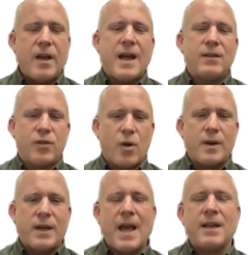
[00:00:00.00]
And so
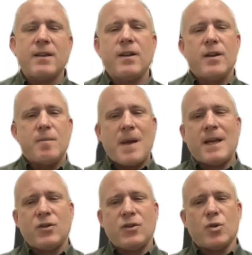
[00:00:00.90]
again,
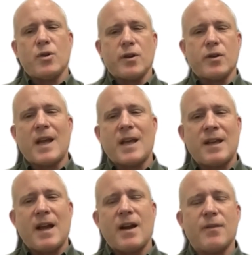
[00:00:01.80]
making sure you're taking
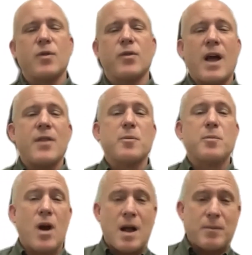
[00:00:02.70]
care of those other
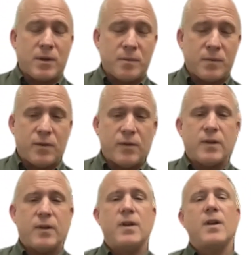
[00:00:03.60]
problems
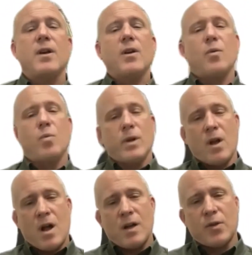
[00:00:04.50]
will
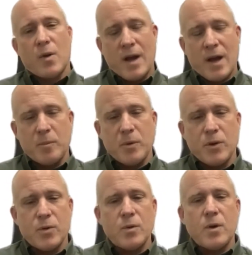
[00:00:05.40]
also help
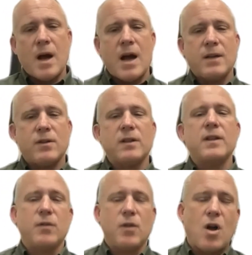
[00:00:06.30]
you to
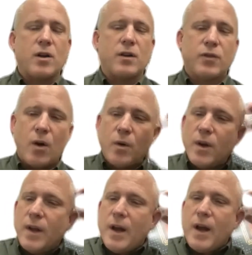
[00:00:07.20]
live longer. So
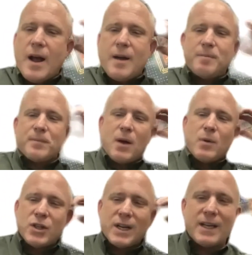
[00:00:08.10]
I
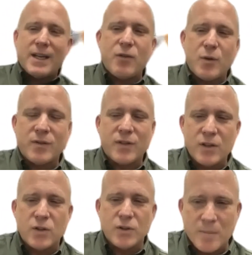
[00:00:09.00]
wish I could give you a
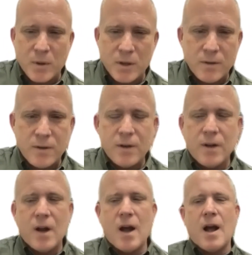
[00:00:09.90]
single number.
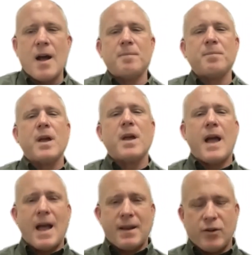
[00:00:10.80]
And
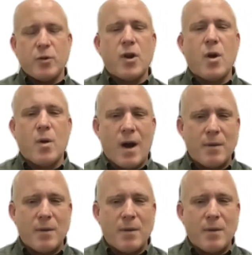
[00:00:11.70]
I